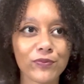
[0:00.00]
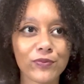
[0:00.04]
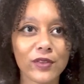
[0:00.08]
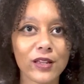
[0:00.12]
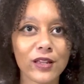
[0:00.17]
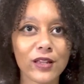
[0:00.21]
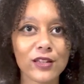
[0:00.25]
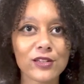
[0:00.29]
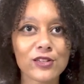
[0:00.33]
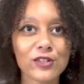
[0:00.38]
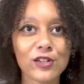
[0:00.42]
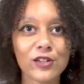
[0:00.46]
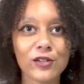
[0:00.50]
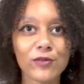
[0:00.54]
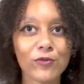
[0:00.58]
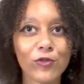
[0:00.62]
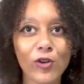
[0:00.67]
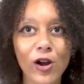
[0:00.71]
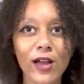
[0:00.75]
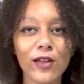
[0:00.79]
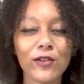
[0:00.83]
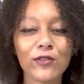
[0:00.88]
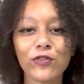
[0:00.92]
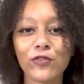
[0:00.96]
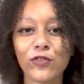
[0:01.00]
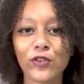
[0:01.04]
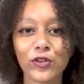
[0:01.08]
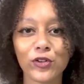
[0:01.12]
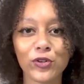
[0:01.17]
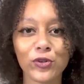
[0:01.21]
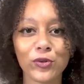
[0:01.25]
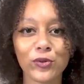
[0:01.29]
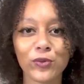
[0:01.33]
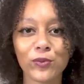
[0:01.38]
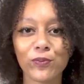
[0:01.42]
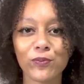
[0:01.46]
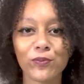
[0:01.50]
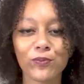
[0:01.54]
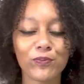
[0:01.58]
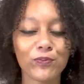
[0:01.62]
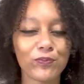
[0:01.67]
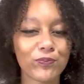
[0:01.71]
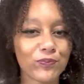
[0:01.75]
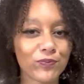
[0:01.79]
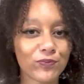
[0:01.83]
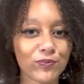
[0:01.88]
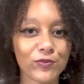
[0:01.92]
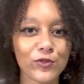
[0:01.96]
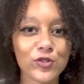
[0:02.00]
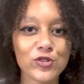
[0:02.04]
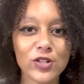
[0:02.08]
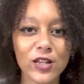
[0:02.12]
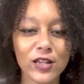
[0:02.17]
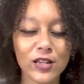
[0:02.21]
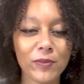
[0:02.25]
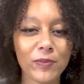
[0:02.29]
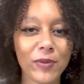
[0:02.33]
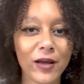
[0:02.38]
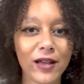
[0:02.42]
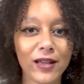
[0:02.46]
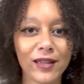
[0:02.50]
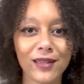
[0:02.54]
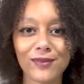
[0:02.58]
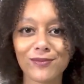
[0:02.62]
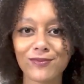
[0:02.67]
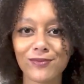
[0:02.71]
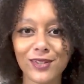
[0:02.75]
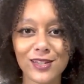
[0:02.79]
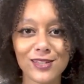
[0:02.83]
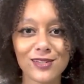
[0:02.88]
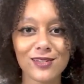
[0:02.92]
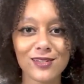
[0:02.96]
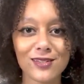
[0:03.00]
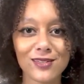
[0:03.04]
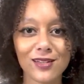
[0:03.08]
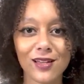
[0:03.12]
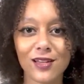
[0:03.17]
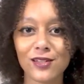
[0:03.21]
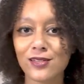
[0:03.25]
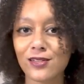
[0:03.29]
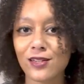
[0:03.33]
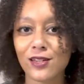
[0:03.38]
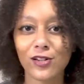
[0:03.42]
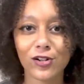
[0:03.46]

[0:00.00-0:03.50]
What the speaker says: it's rotten fruit. You take a bite, it's disgusting.